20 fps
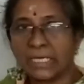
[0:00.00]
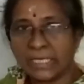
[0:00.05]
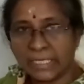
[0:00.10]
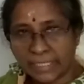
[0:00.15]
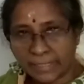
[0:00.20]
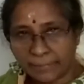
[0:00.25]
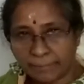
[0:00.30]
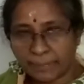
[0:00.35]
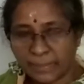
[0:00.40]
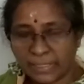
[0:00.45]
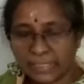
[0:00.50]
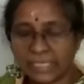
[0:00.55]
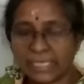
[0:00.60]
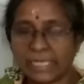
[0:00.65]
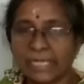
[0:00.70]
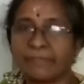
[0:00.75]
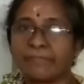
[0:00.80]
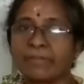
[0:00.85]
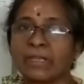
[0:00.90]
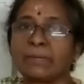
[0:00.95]

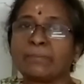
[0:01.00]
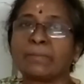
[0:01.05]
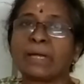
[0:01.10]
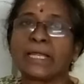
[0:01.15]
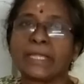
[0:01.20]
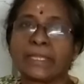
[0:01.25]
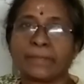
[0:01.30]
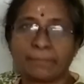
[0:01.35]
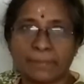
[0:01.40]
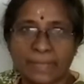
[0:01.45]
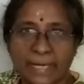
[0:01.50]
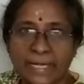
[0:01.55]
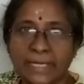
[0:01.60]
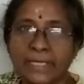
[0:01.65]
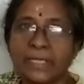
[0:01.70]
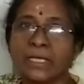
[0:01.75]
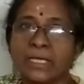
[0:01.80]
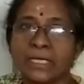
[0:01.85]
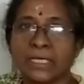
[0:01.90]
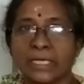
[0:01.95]
repeatedly when
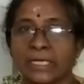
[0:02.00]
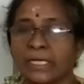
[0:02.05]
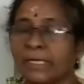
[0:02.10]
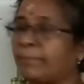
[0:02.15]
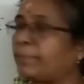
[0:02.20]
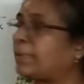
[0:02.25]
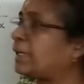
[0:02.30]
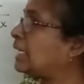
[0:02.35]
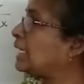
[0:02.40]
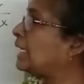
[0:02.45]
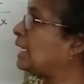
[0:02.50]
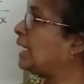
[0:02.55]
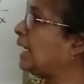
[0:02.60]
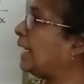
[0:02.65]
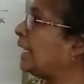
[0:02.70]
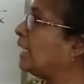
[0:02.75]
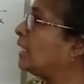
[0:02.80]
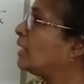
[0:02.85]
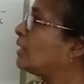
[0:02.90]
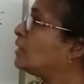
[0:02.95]
multiplied
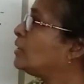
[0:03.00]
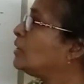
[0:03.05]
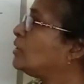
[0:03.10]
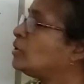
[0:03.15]
repeatedly.